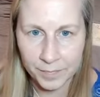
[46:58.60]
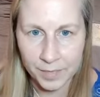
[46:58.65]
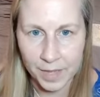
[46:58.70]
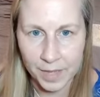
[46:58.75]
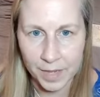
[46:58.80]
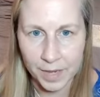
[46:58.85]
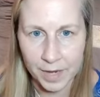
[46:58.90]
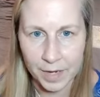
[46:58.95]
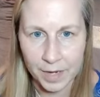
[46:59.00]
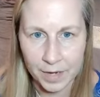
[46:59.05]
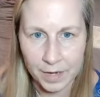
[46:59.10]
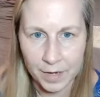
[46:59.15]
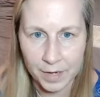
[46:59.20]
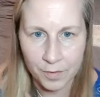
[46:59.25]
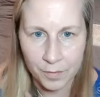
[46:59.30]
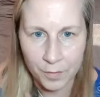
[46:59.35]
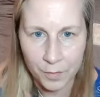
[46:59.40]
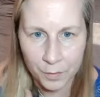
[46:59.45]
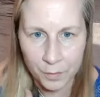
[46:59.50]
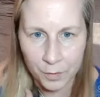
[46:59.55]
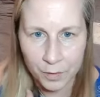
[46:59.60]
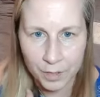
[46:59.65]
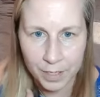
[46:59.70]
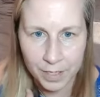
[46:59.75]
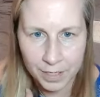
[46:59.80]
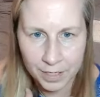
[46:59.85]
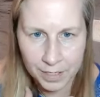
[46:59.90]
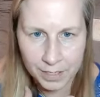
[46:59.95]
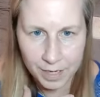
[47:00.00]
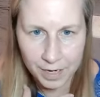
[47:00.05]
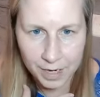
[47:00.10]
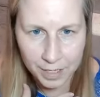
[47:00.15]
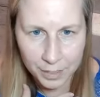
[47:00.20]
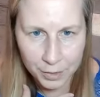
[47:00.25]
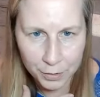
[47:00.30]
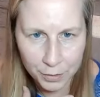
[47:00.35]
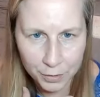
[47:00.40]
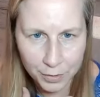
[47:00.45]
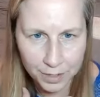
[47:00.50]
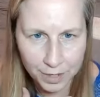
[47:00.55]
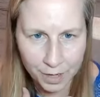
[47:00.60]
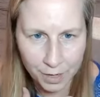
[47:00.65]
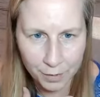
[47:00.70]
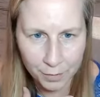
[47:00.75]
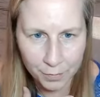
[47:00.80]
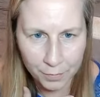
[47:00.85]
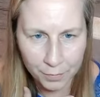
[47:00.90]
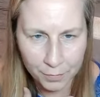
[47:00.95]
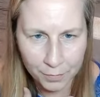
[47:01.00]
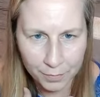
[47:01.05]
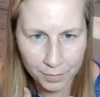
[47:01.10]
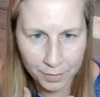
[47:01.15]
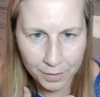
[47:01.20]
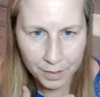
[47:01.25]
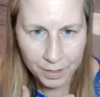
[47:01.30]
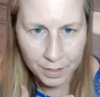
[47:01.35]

that if you look inside yourself,